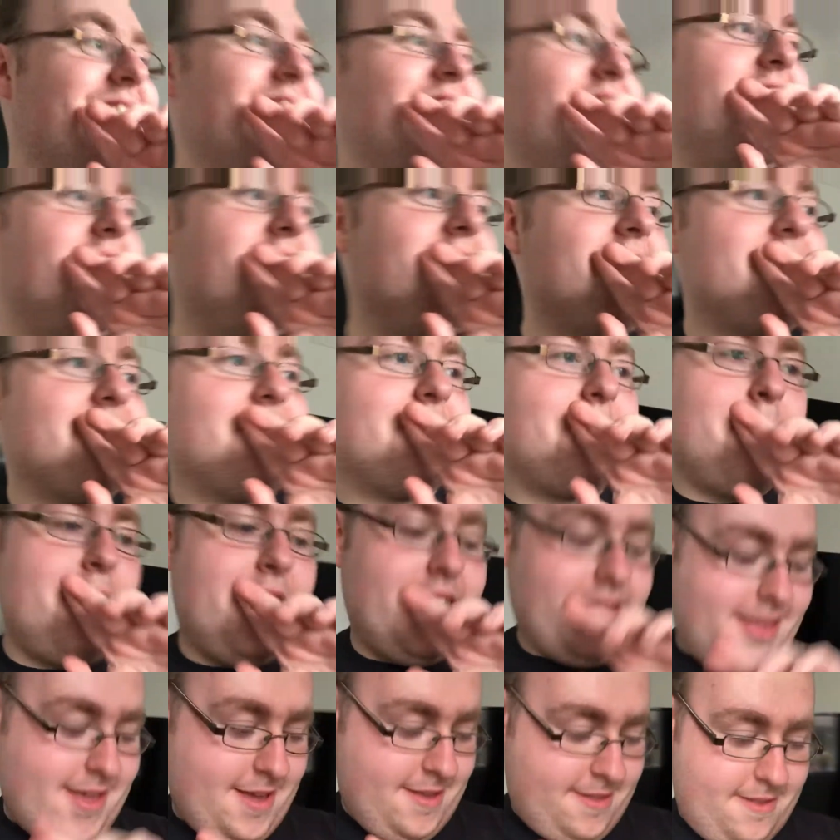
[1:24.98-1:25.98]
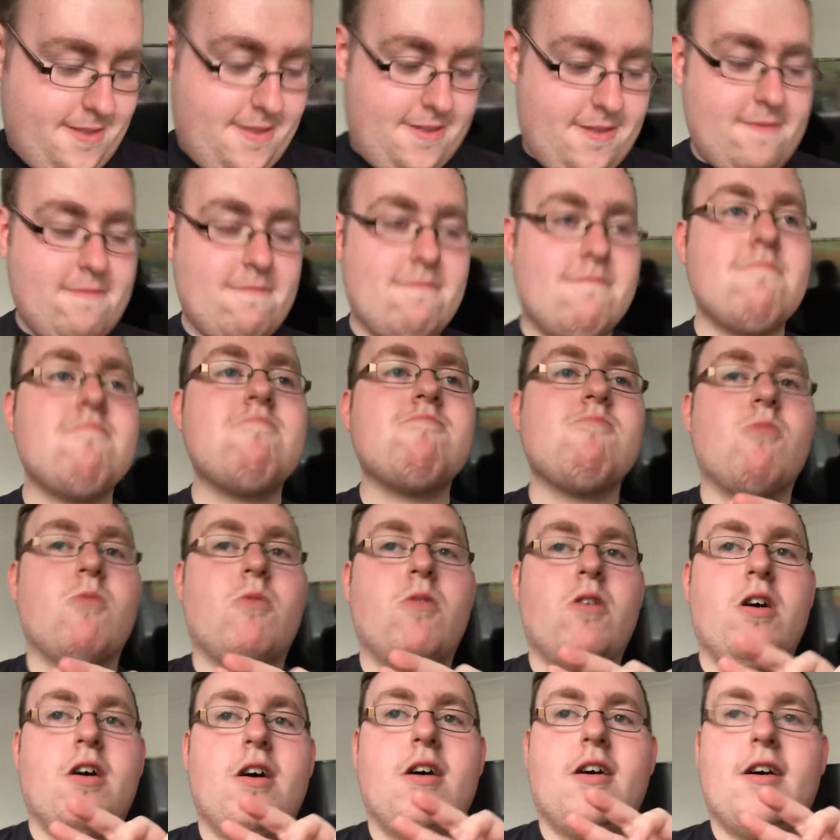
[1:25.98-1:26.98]
It's the minions.
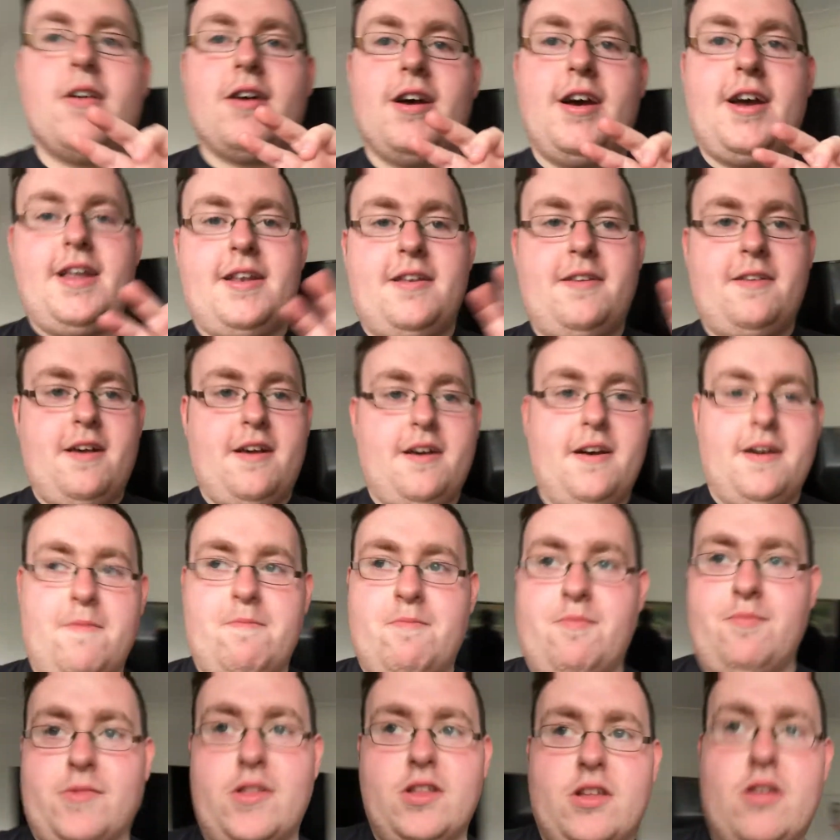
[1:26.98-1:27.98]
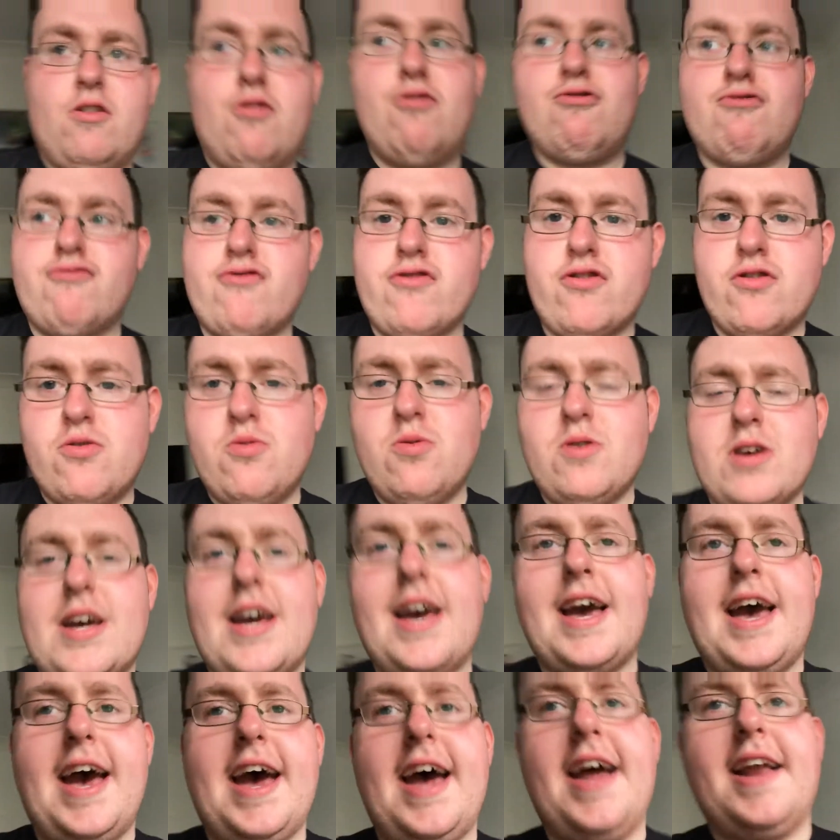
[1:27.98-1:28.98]
And Gru,
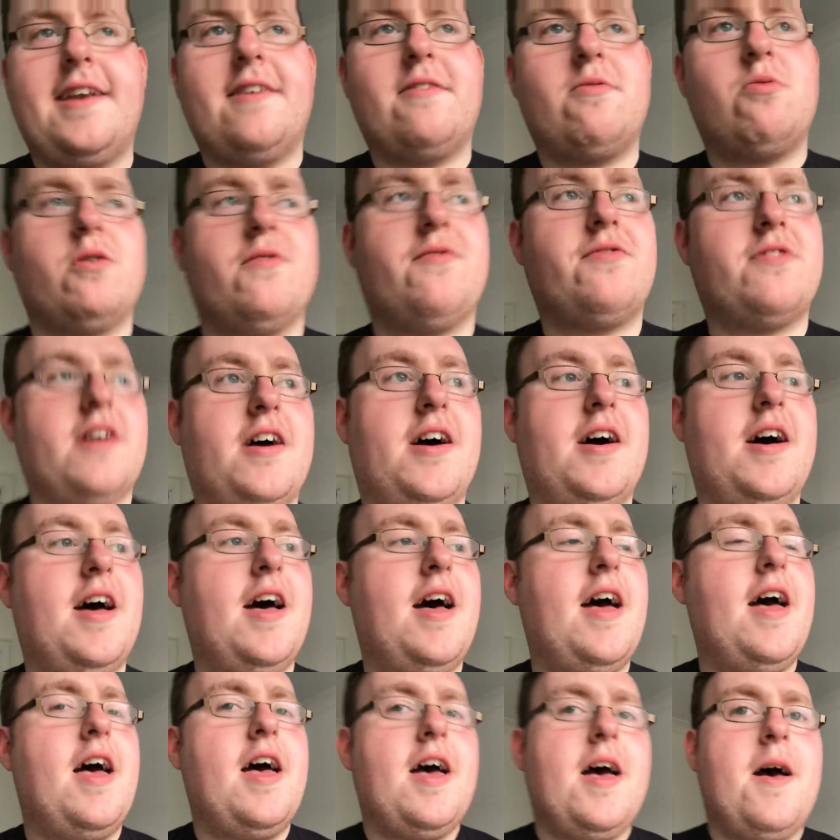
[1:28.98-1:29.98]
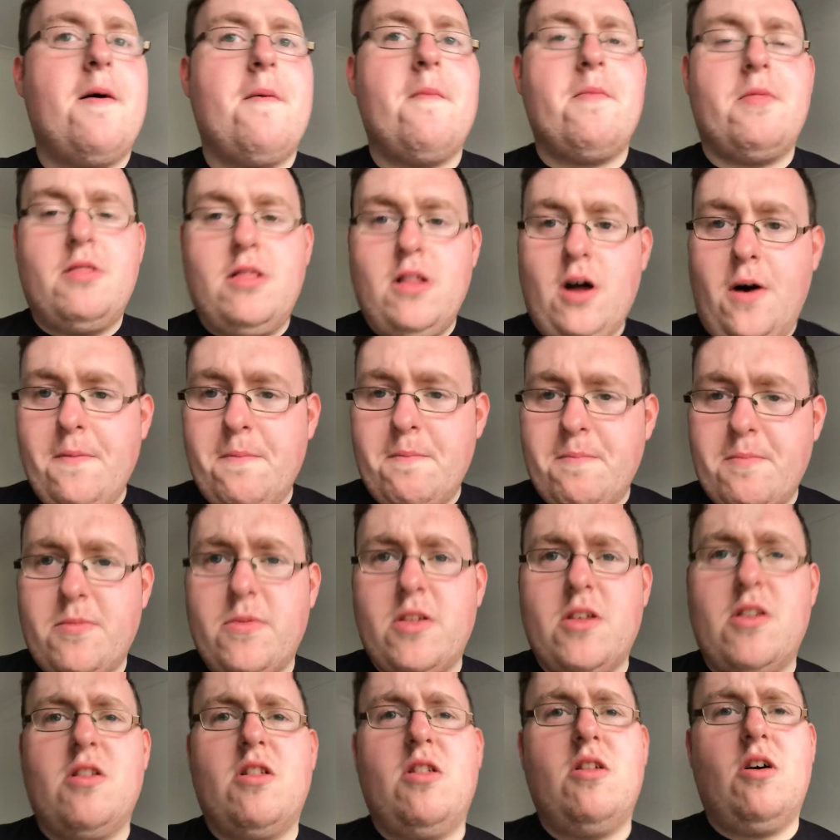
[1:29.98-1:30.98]
and with the long
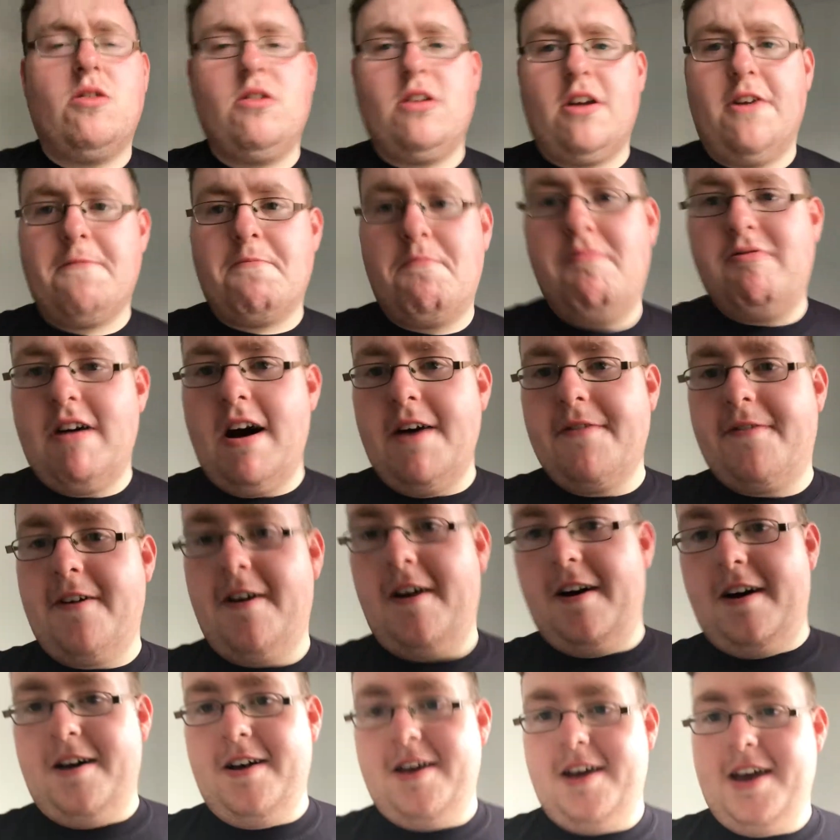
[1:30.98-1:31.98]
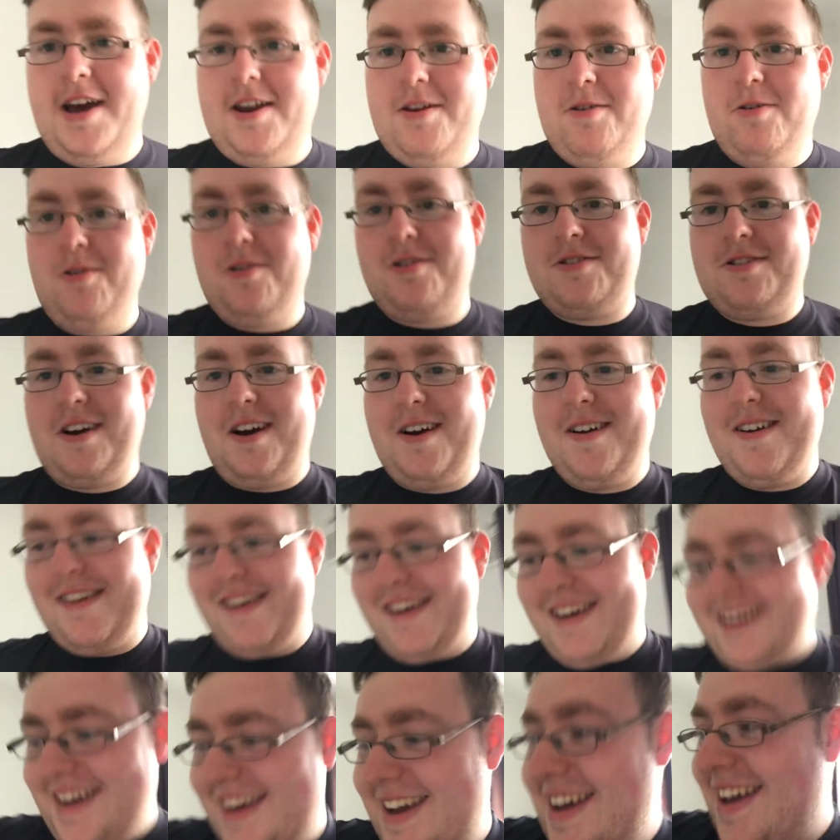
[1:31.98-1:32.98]
lost brother, and
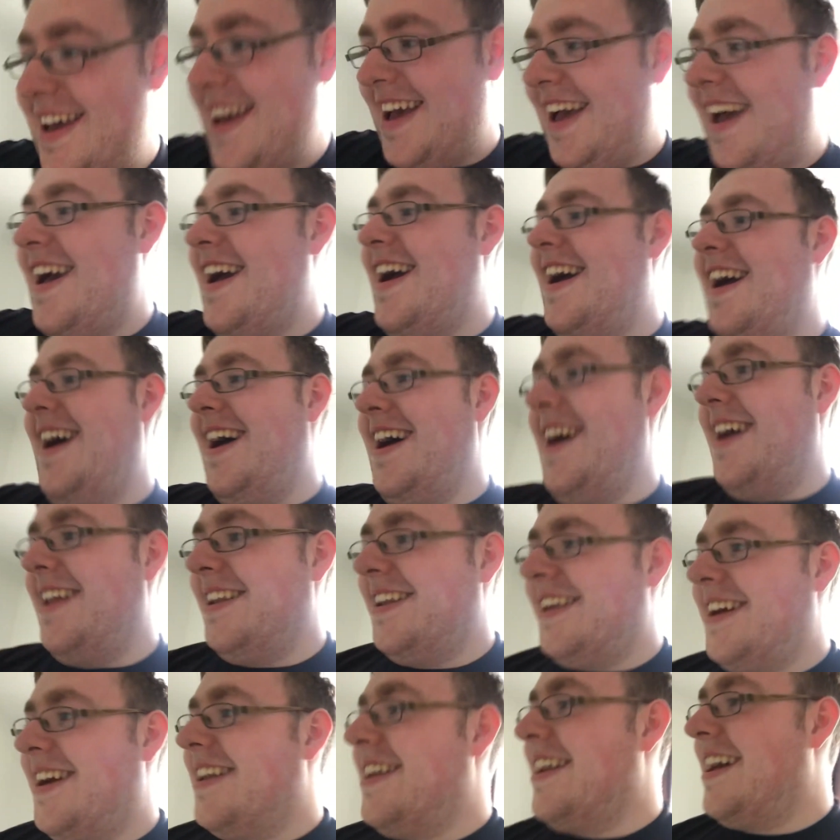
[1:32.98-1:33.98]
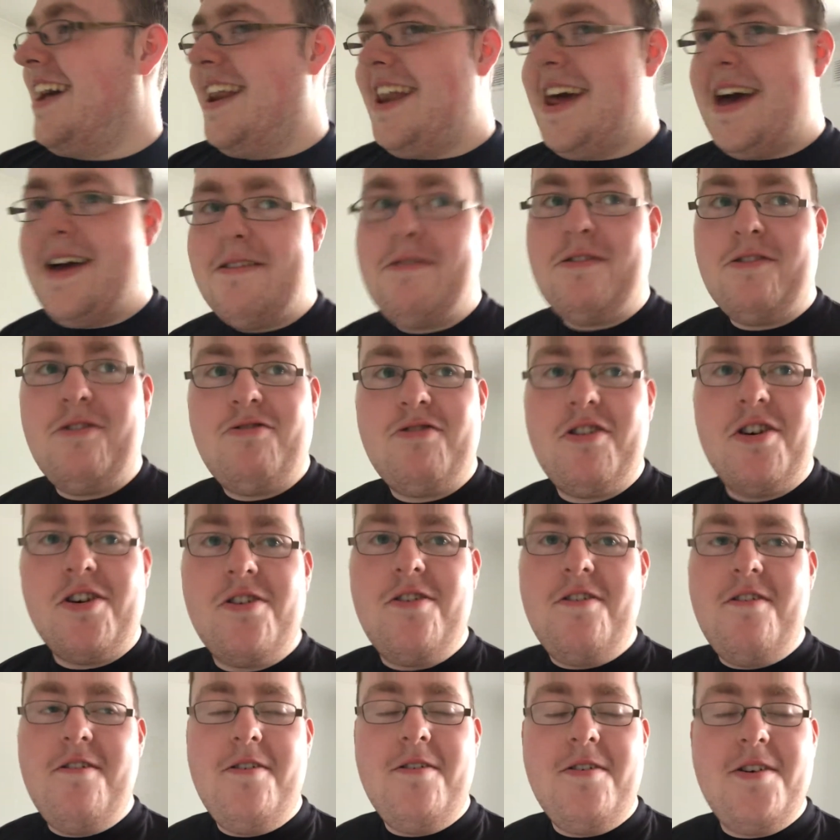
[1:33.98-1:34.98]
also, and then
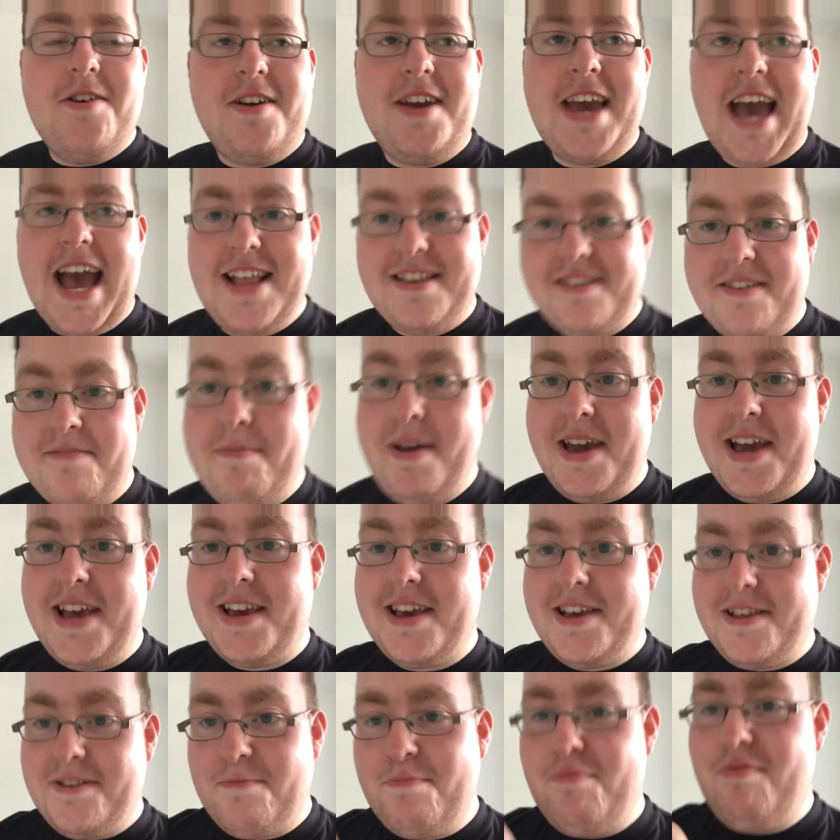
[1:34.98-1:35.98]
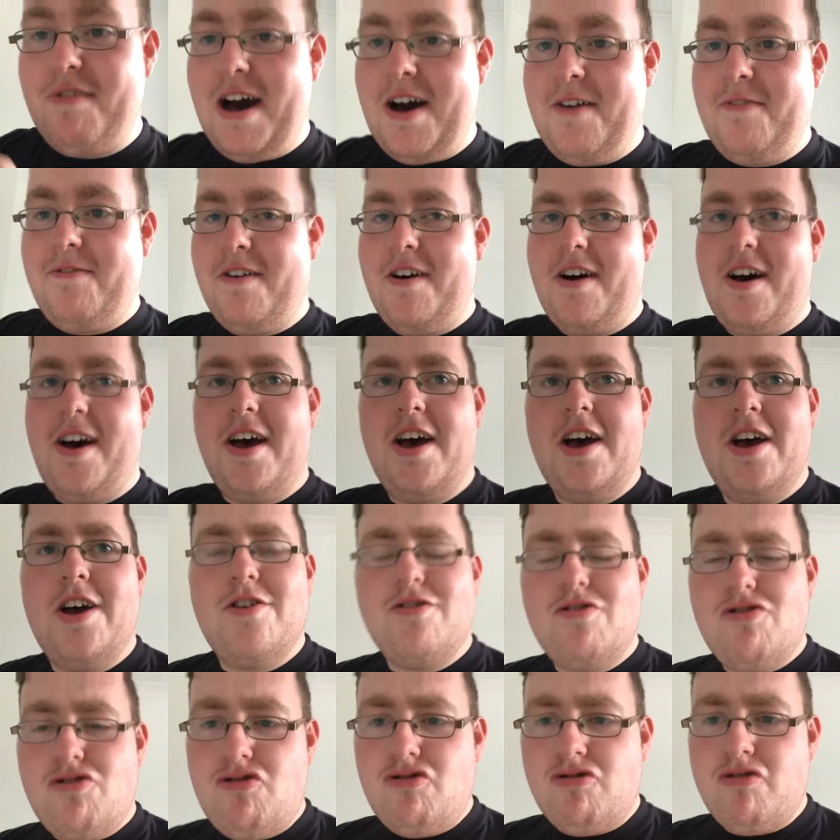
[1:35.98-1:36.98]
Gru gets to meet his brother
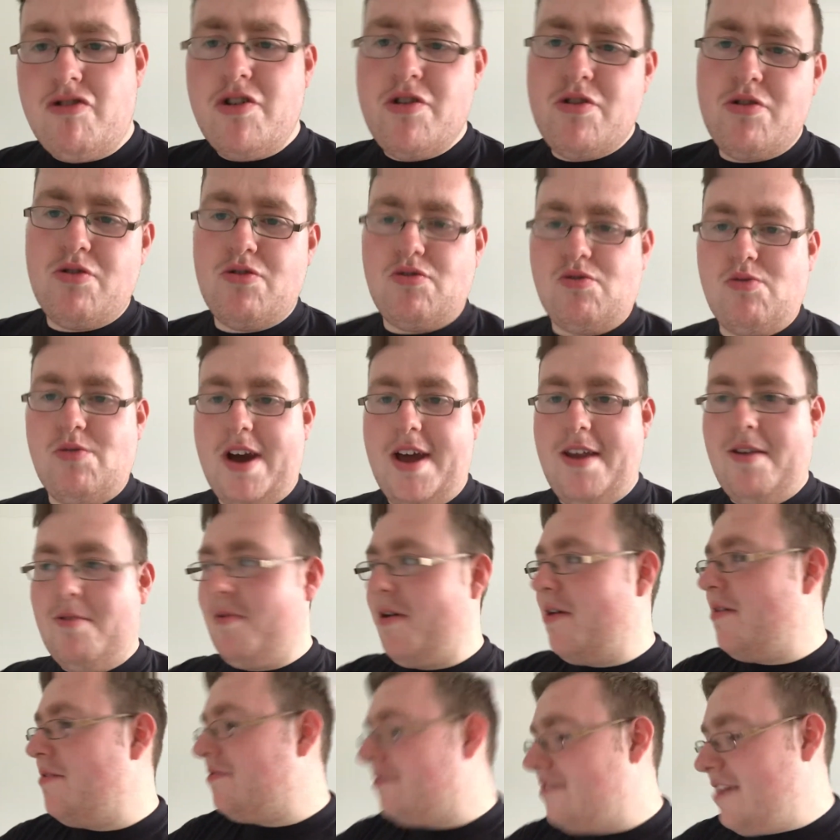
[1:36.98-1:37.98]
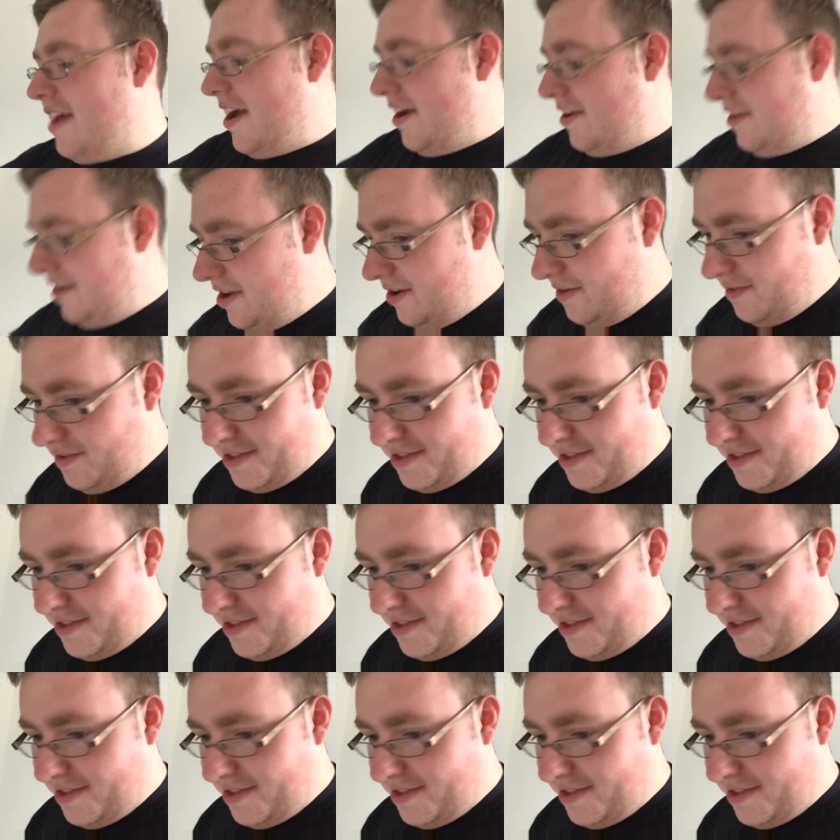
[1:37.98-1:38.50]
Drew. And I'm saying,